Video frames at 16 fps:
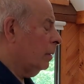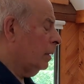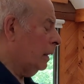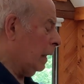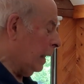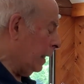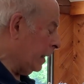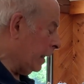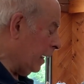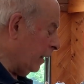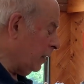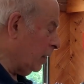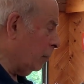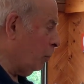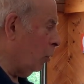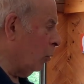I guess
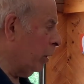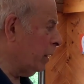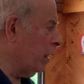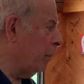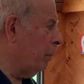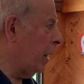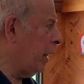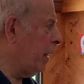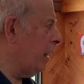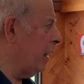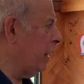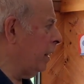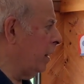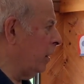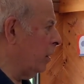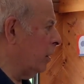the point I'm making
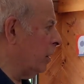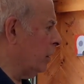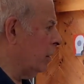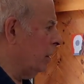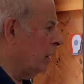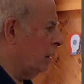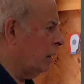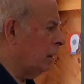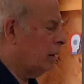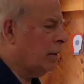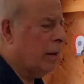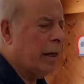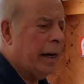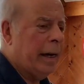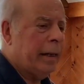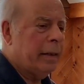here is
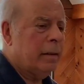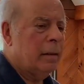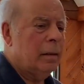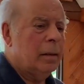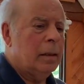that